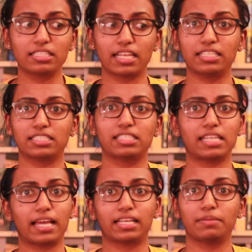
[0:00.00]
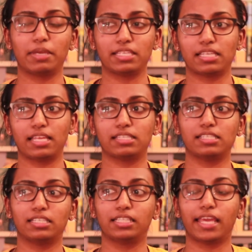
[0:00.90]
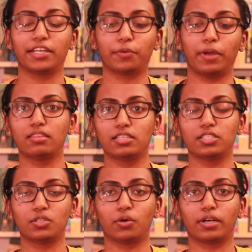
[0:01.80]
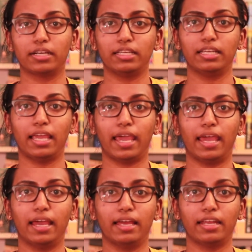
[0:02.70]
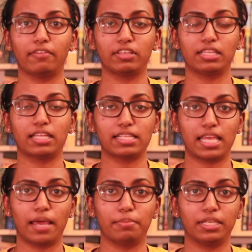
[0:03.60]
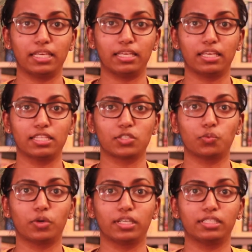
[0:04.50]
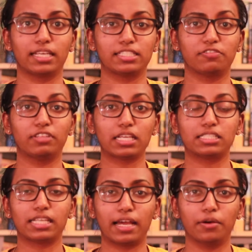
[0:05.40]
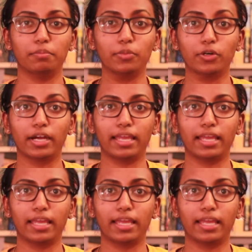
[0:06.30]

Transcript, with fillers: and it's just not going to make sense until later when the story and everything that's happening in this world gets fleshed out more,